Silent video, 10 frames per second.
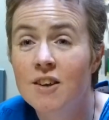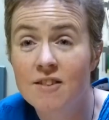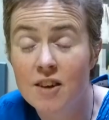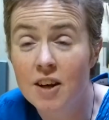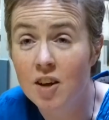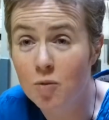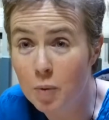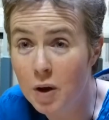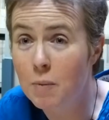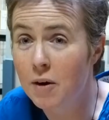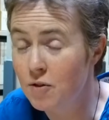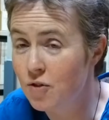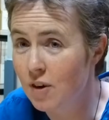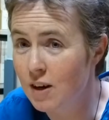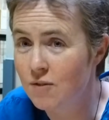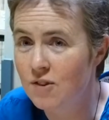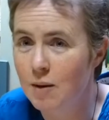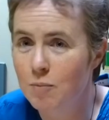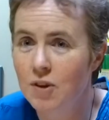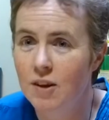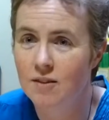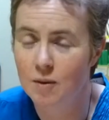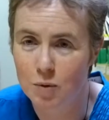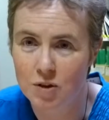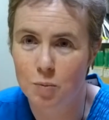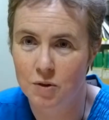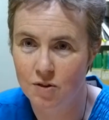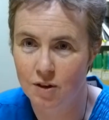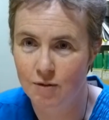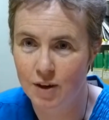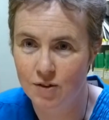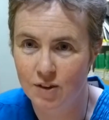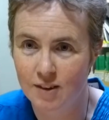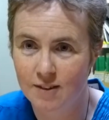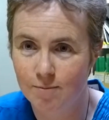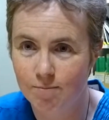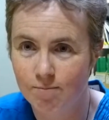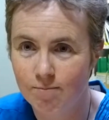study of bone marrow-derived stem cells in multiple sclerosis.